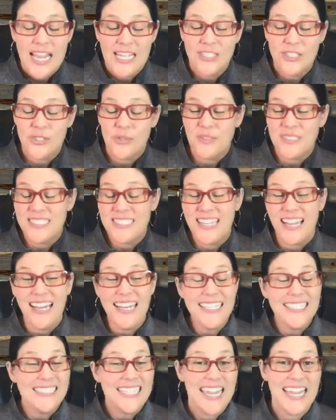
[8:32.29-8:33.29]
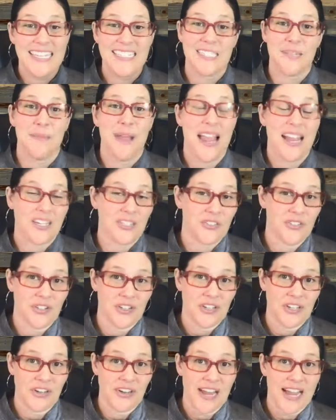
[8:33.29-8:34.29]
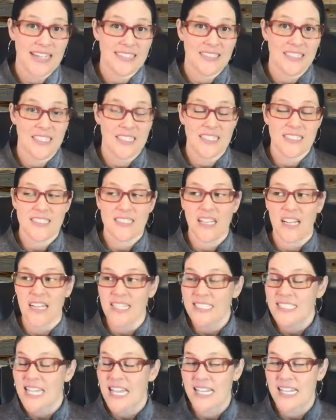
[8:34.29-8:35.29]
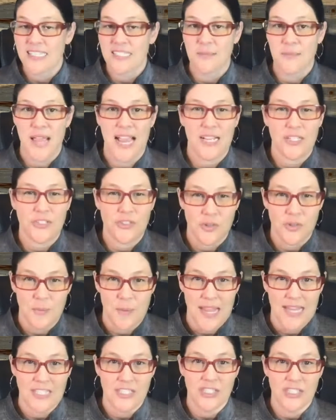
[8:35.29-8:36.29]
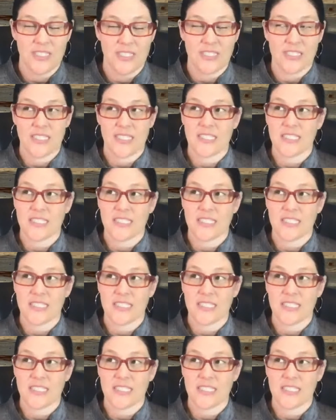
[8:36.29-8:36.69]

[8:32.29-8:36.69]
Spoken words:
And so it's going to take some extra curiosity. It's going to take some extra patience.